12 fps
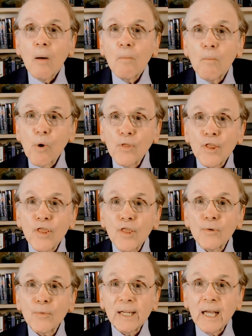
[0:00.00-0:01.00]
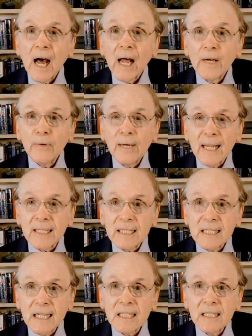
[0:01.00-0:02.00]
more than
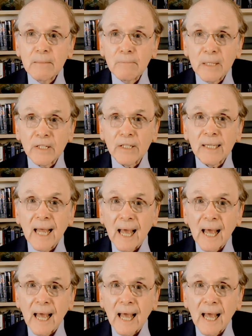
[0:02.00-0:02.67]
360 million